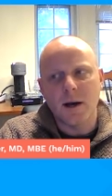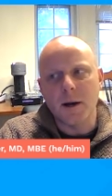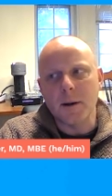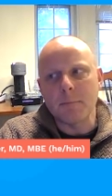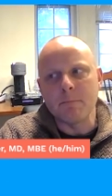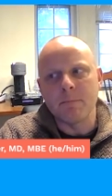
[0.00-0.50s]

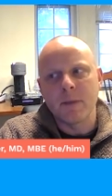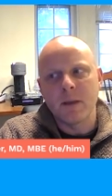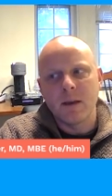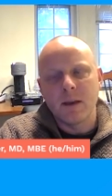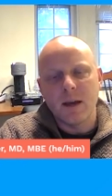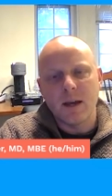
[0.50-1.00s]
Um,
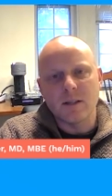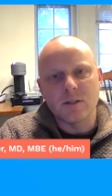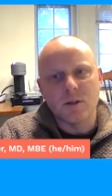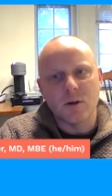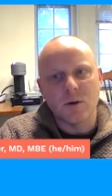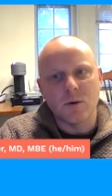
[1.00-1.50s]

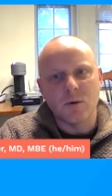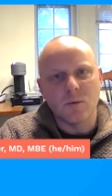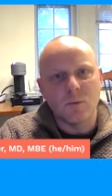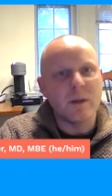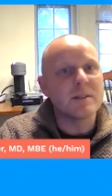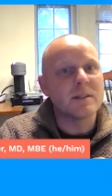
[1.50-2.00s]
and
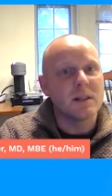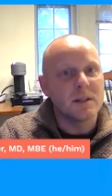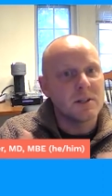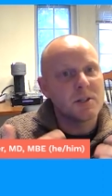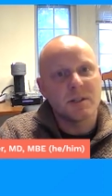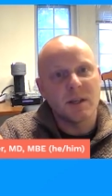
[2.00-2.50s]
so we as
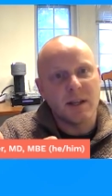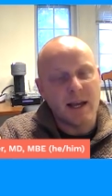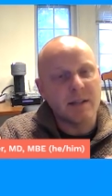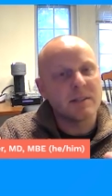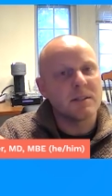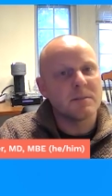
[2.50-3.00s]
clinicians can
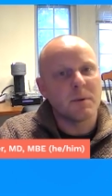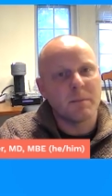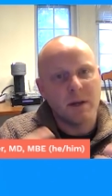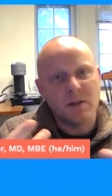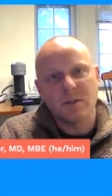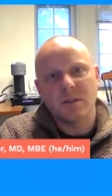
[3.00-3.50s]
ask this,
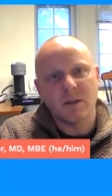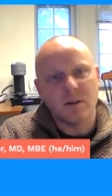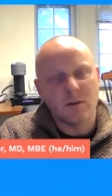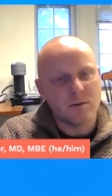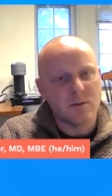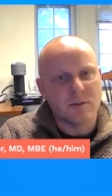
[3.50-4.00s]
but patients
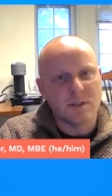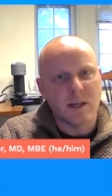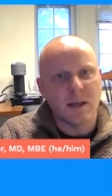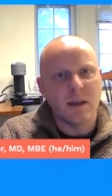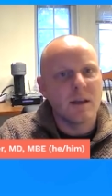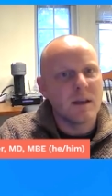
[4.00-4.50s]
can also
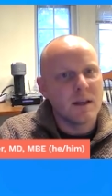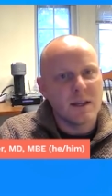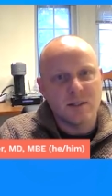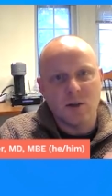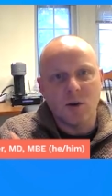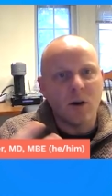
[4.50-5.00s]
say,
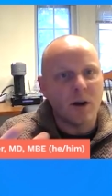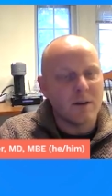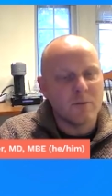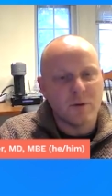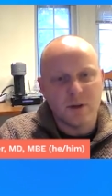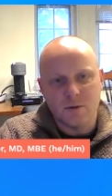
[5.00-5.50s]
"Is it all
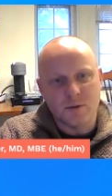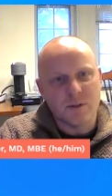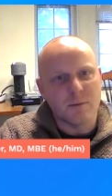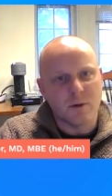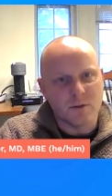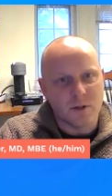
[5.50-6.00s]
right if we use
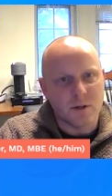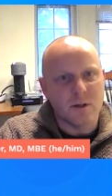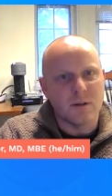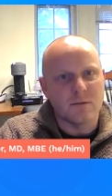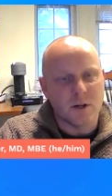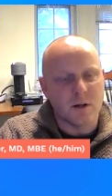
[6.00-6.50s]
some
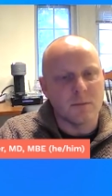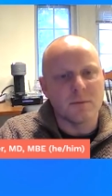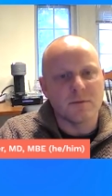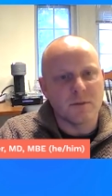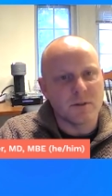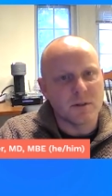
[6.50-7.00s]
alternative
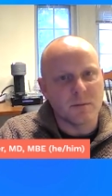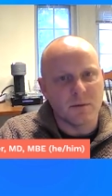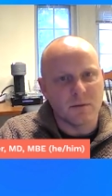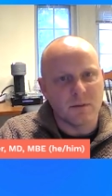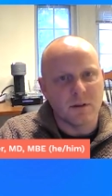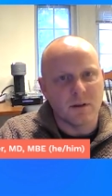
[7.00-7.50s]
terms for
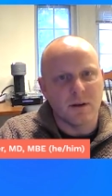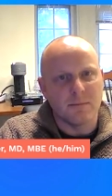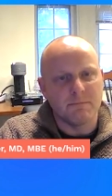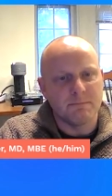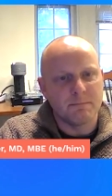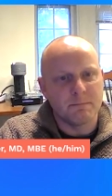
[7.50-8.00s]
some of
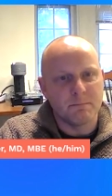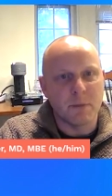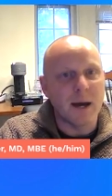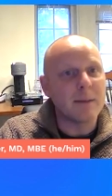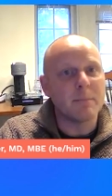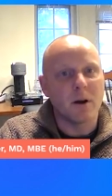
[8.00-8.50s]
the
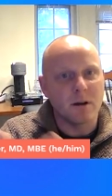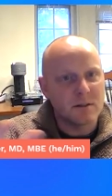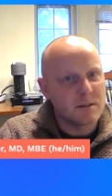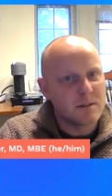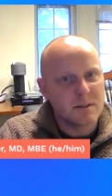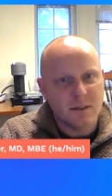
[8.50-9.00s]
body
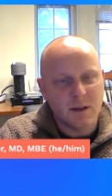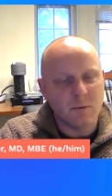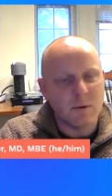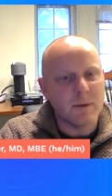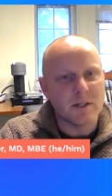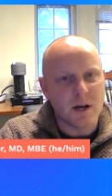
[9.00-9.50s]
parts
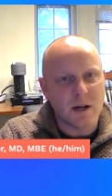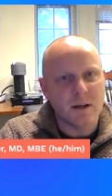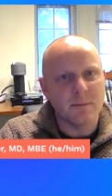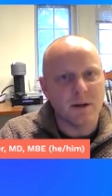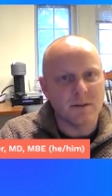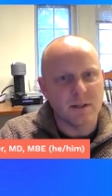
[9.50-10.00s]
that we might
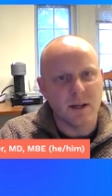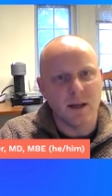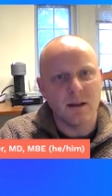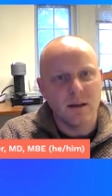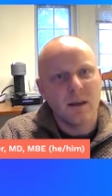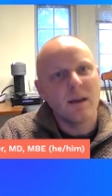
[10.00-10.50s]
talk about
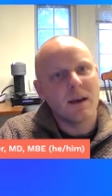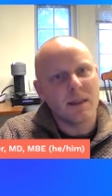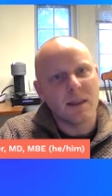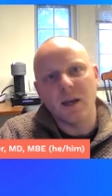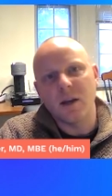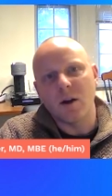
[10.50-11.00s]
today?"
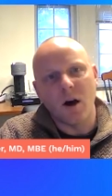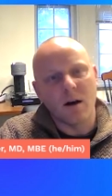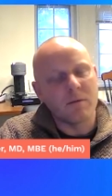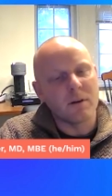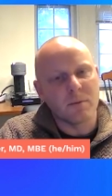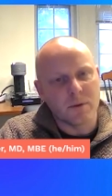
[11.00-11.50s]
And they can
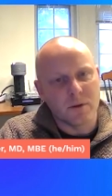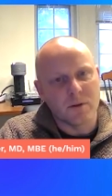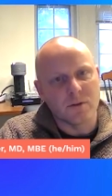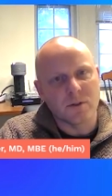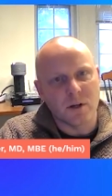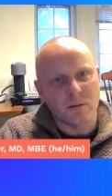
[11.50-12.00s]
offer up what
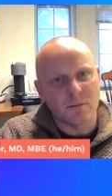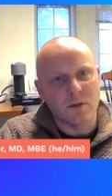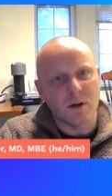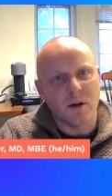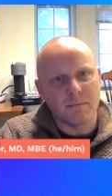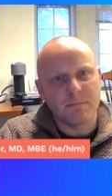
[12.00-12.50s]
those
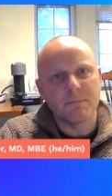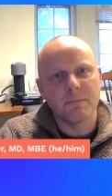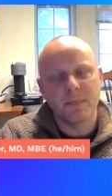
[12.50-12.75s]
terms are.